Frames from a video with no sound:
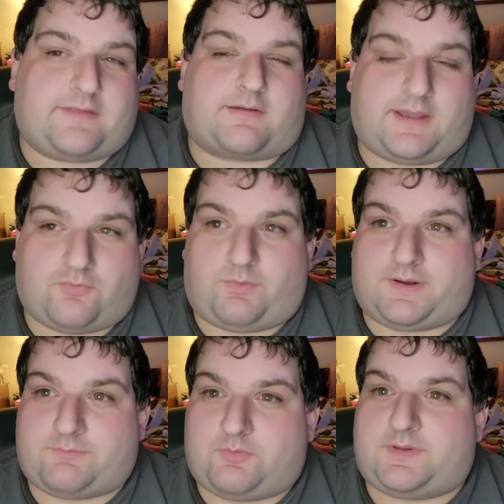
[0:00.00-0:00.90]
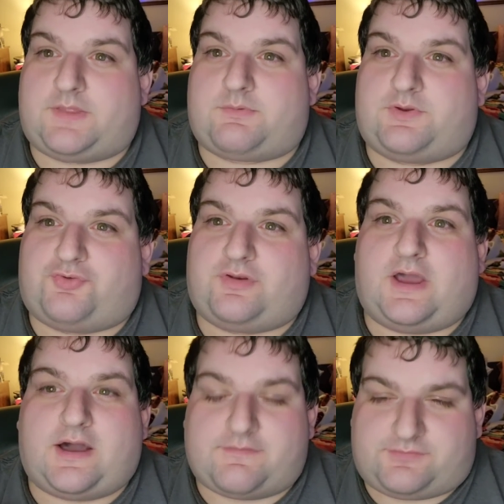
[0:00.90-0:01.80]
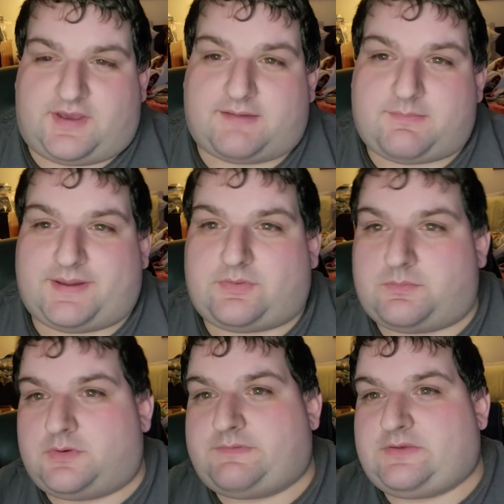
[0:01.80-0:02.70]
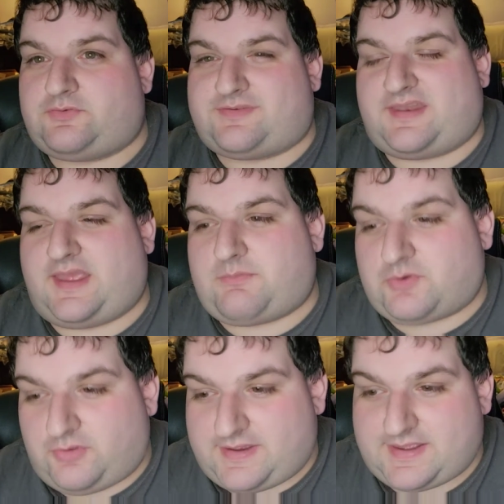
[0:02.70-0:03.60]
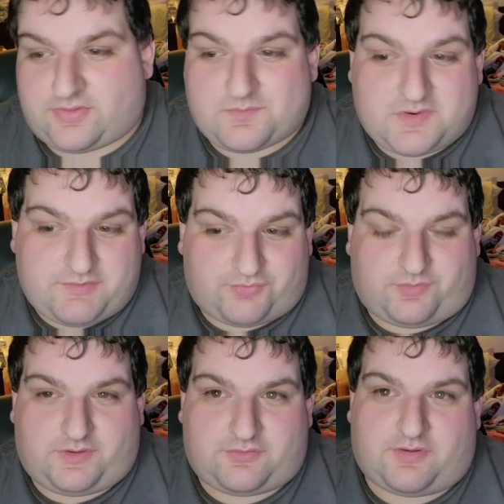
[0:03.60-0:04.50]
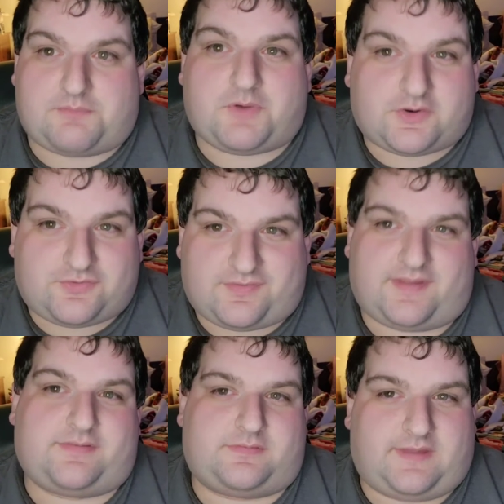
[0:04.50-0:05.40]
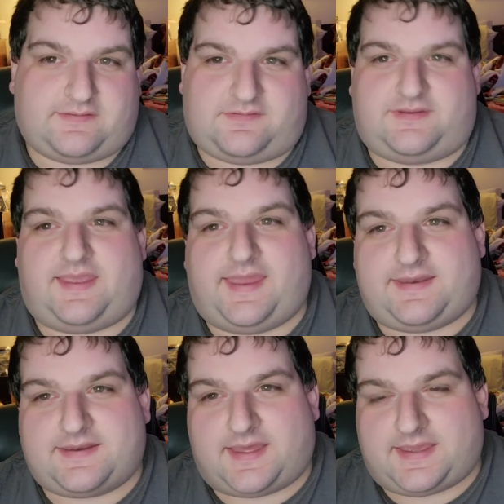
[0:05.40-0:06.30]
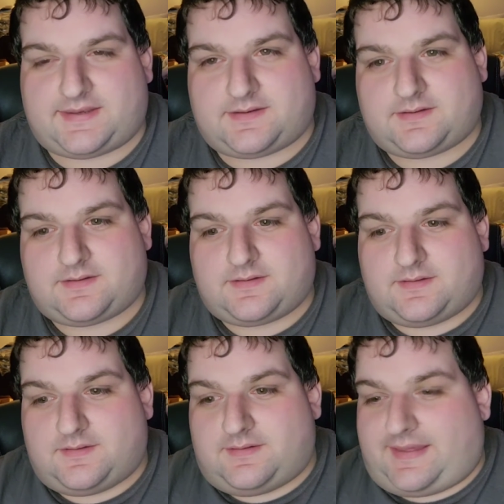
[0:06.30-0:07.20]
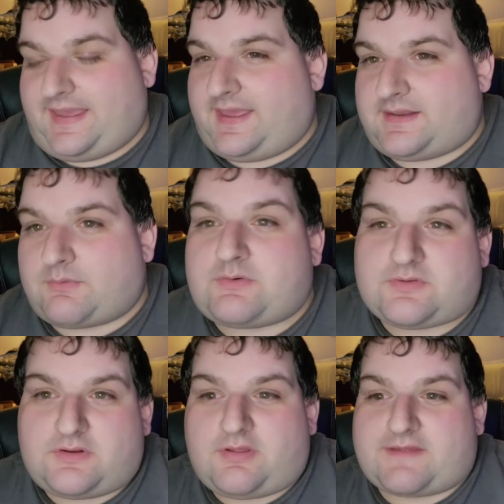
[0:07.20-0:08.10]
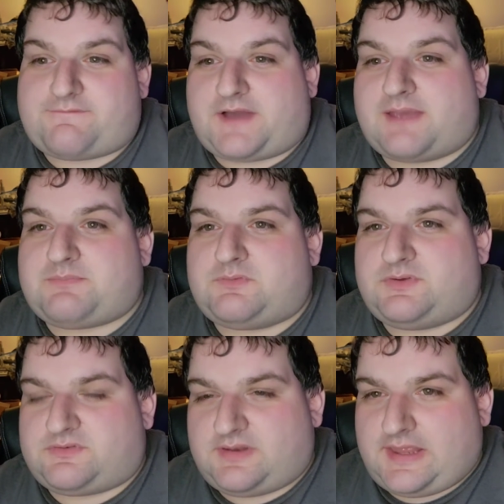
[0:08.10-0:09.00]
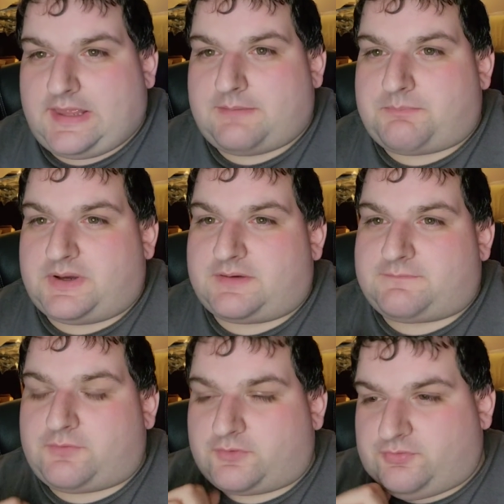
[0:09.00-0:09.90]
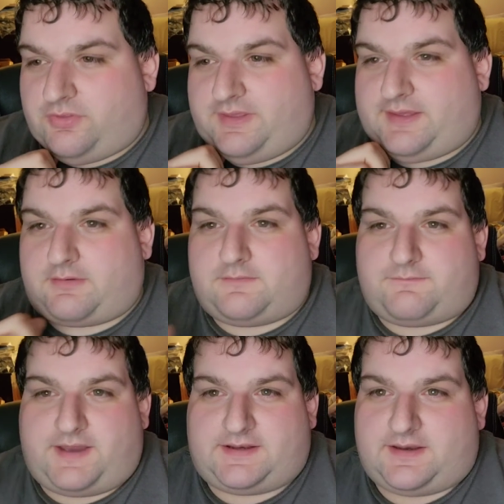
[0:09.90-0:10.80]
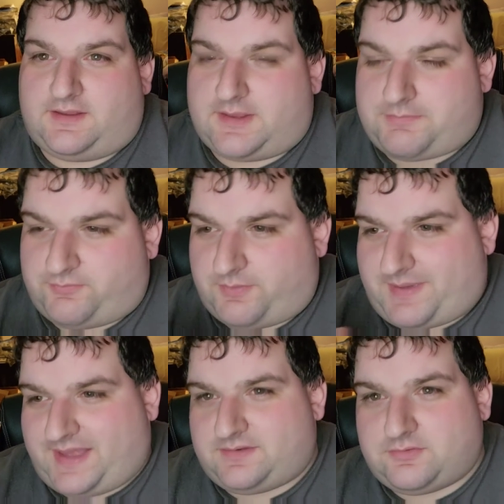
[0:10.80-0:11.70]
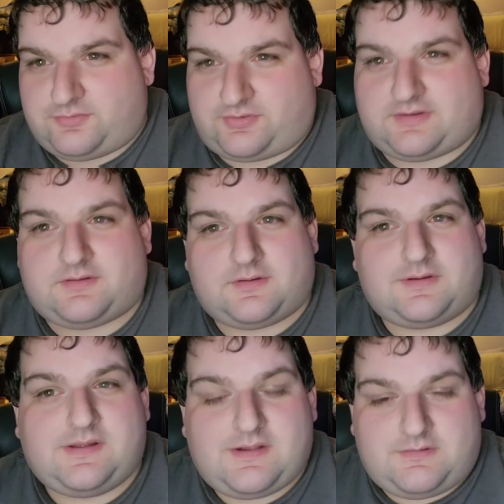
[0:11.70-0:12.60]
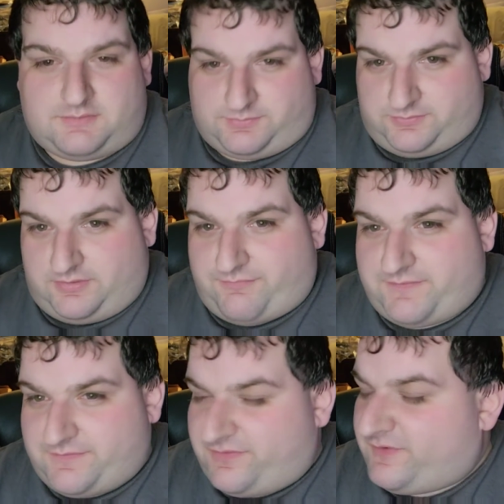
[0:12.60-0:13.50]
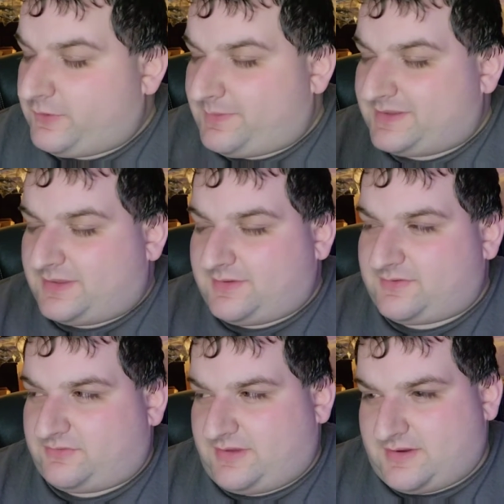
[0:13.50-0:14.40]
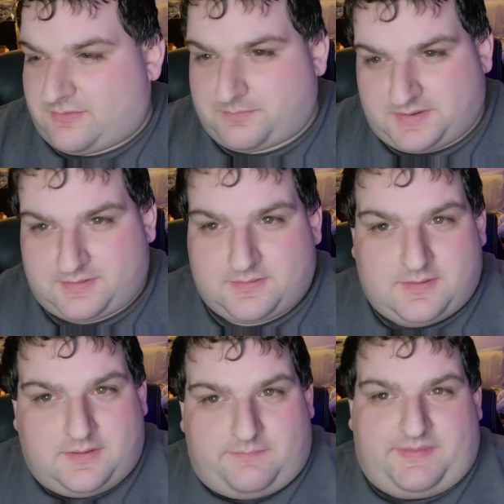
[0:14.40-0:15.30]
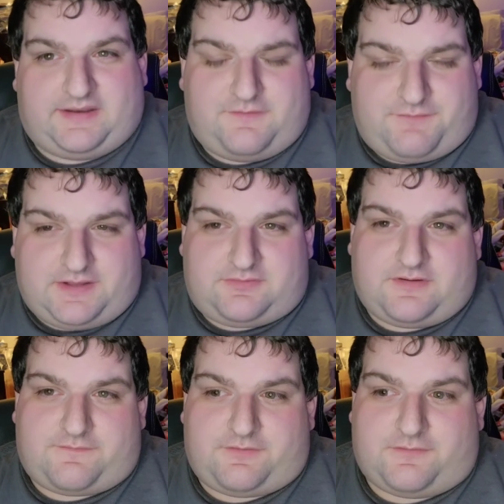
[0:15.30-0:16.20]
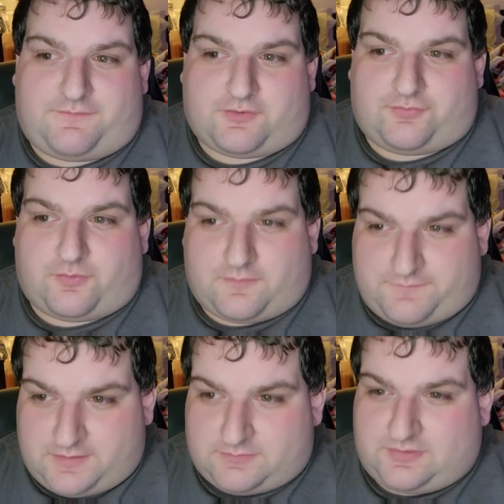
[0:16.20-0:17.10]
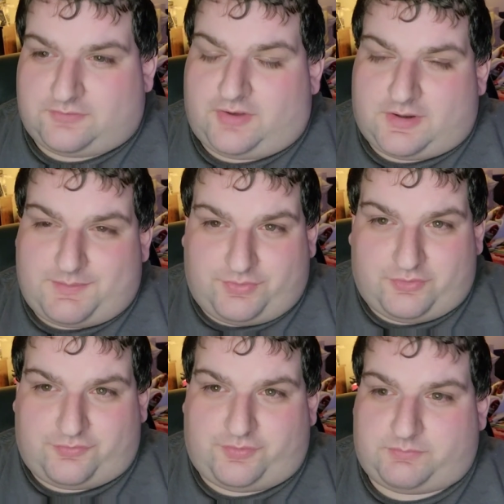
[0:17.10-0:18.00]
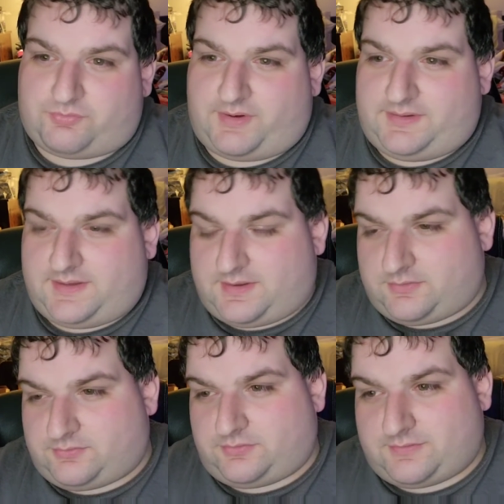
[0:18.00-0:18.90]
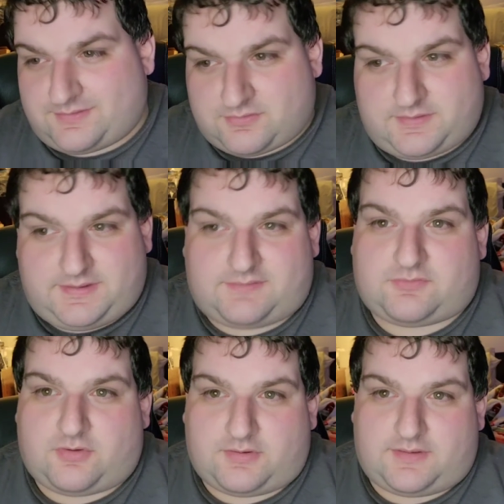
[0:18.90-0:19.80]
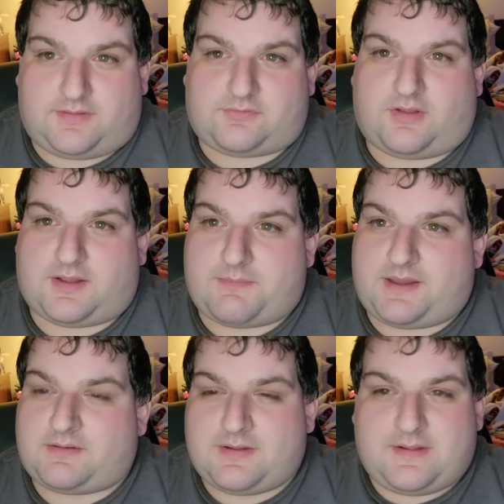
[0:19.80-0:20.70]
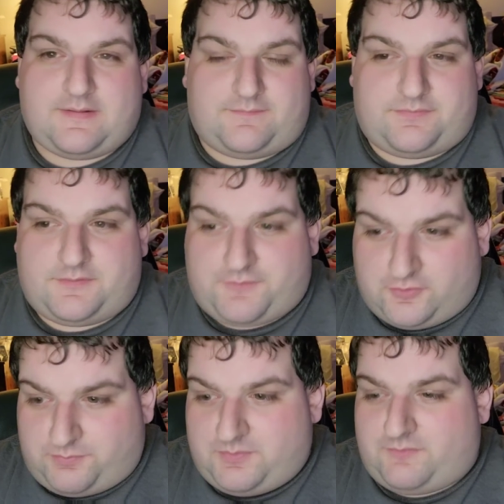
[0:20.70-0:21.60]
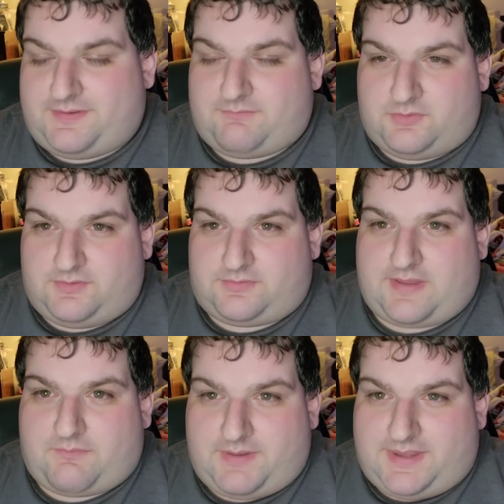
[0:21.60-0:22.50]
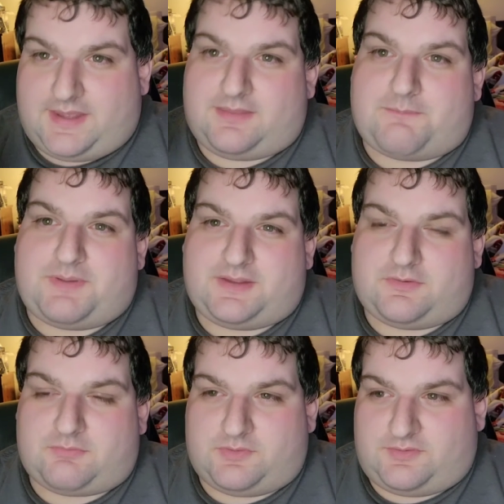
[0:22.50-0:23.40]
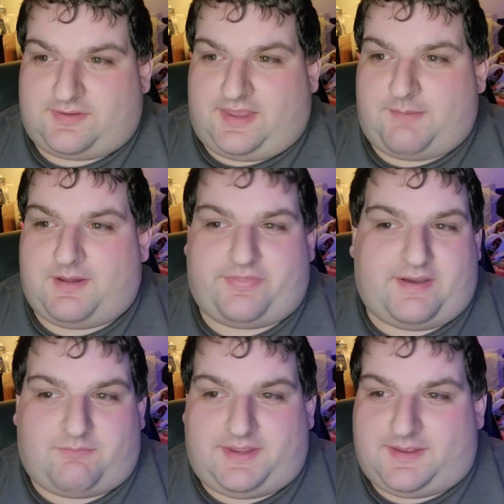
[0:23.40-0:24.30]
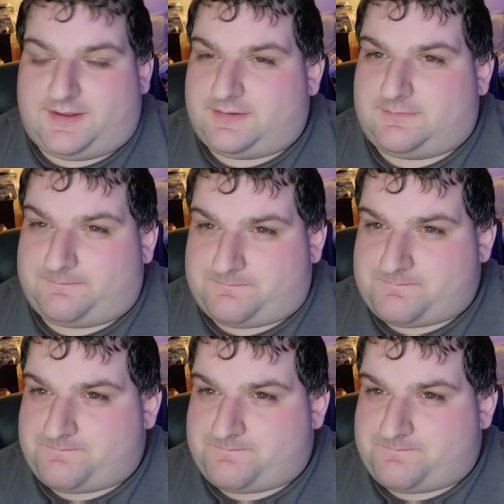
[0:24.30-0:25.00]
Hey there guys, welcome to another edition of Time About the Movies. Today we're looking at the movies released on March 10th, 1989. And I was going to look at five movies today, but unfortunately I couldn't find any clips from Hanusen, which was the fifth film on the list here, but I did find stuff for the first four films, and I'll talk about those films right now, so let's go ahead and get started. Let's talk about the first movie released that weekend, the big new release that came out that weekend,